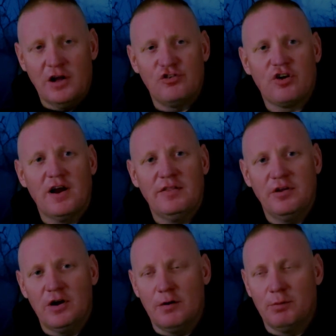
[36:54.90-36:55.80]
trained,
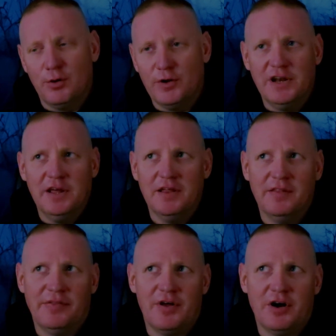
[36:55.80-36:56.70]
they're not broken
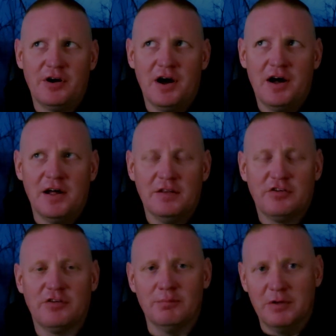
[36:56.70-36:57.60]
in, they're not
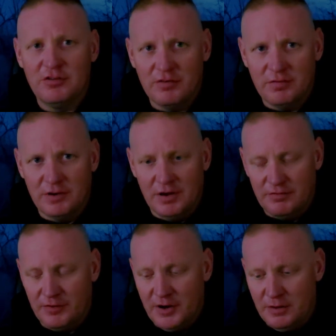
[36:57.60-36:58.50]
submissive
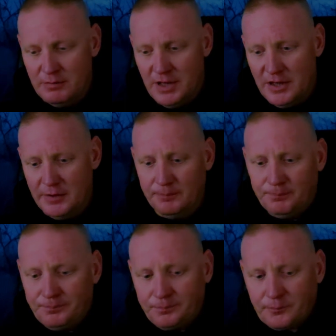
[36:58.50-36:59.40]
enough for him yet.
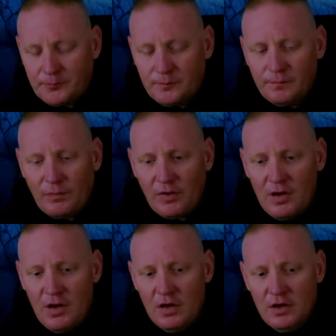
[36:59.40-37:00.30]

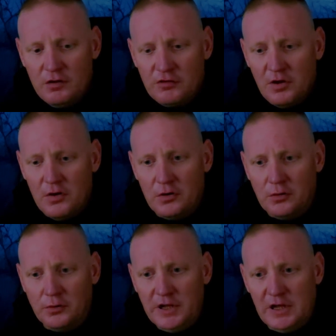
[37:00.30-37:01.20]

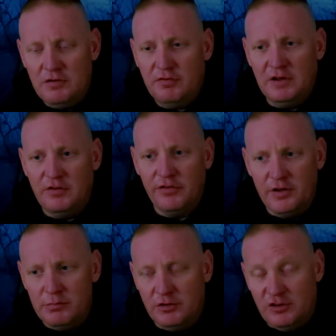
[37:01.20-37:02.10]
So he feeds
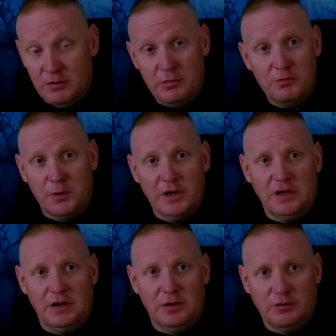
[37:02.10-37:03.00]
them the cheapest way
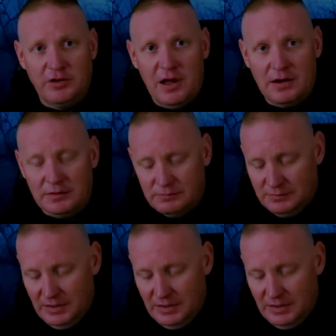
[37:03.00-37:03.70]
he knows how.